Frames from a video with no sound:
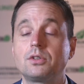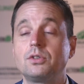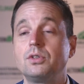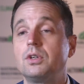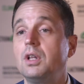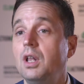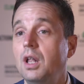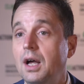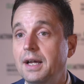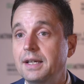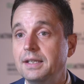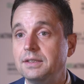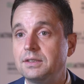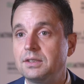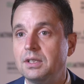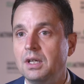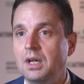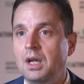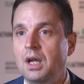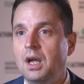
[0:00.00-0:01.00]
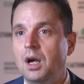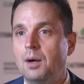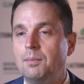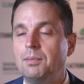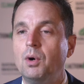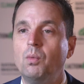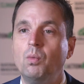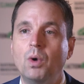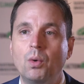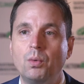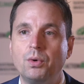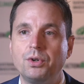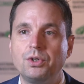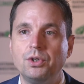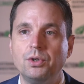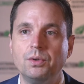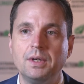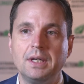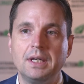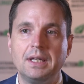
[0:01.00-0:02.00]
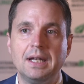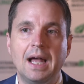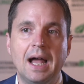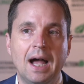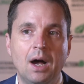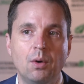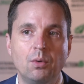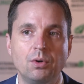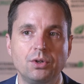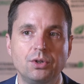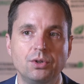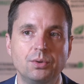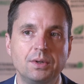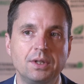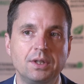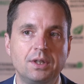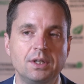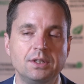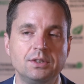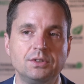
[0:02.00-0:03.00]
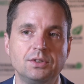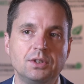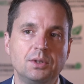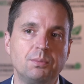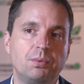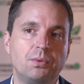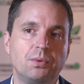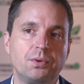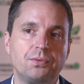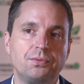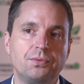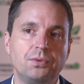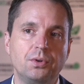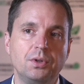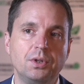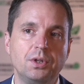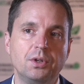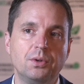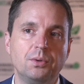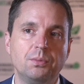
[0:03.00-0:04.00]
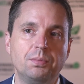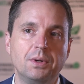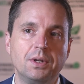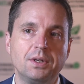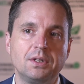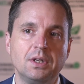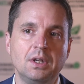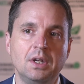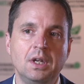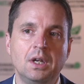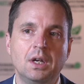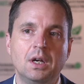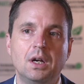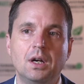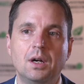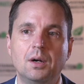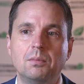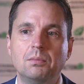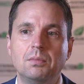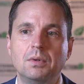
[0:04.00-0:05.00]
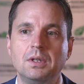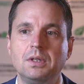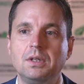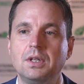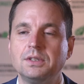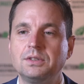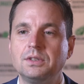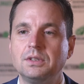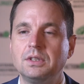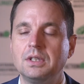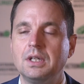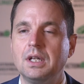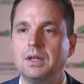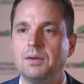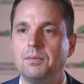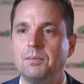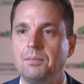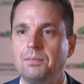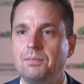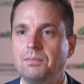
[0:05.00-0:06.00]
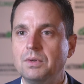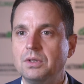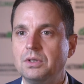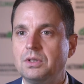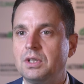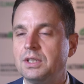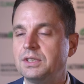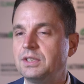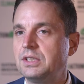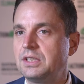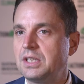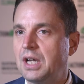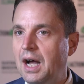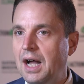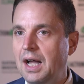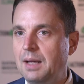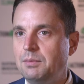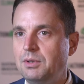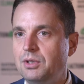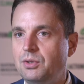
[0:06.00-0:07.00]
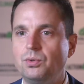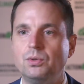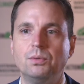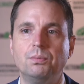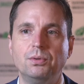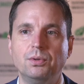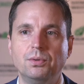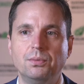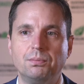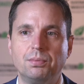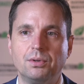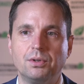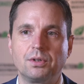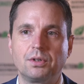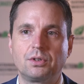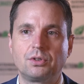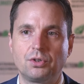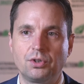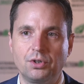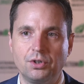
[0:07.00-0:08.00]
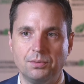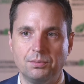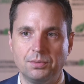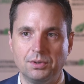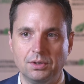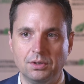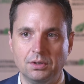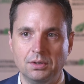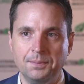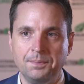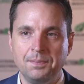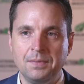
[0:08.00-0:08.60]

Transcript: clients about what we're doing and how we're doing things in the portfolio, but doesn't tie me to a Bloomberg terminal.